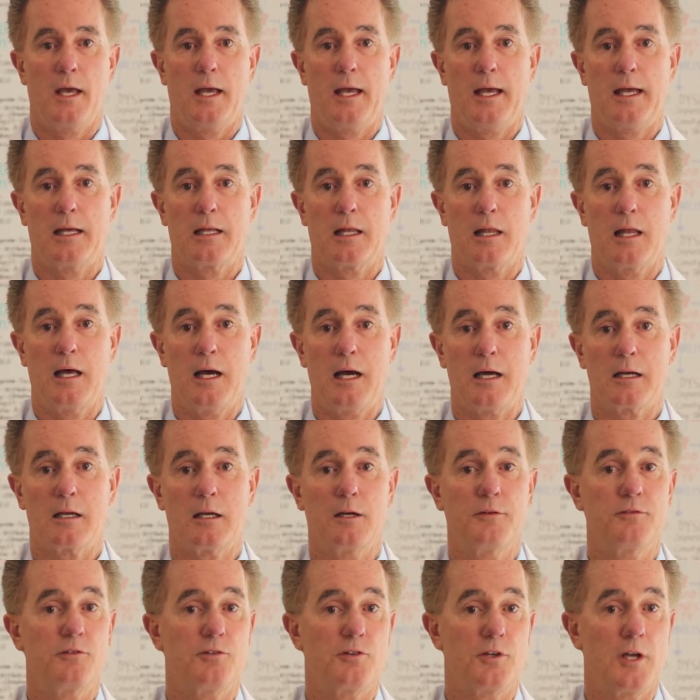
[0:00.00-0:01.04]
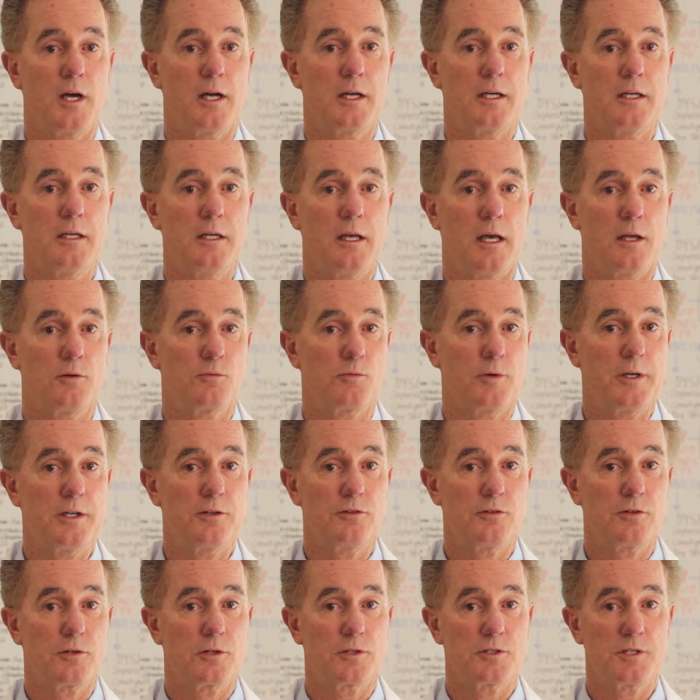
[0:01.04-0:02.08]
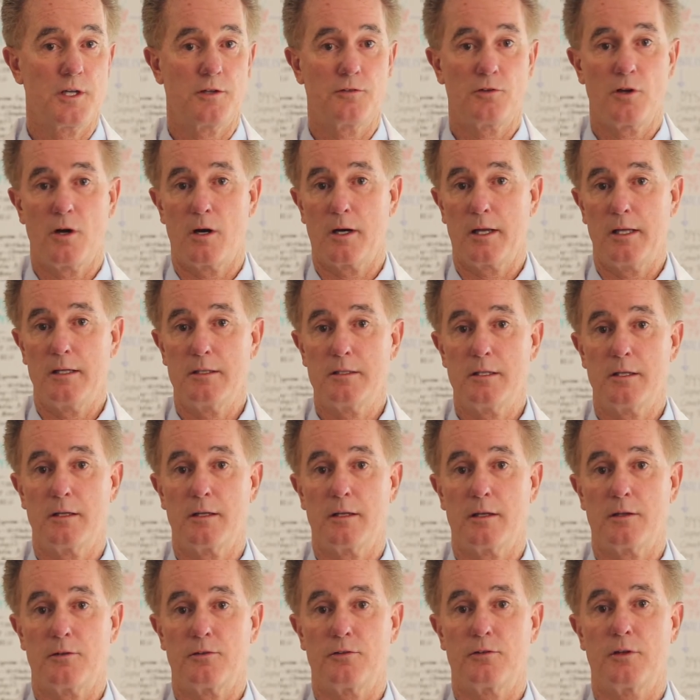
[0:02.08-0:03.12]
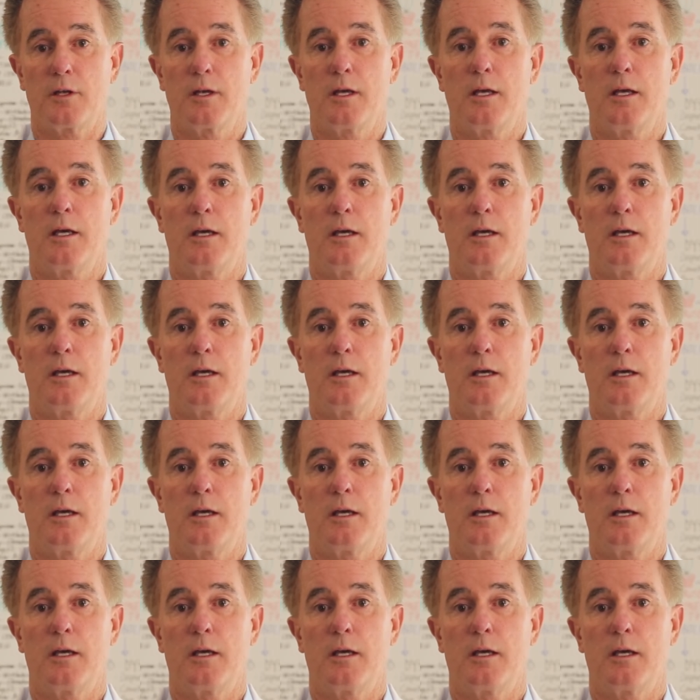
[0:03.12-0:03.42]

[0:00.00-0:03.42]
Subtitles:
A lot of study and research has gone into this,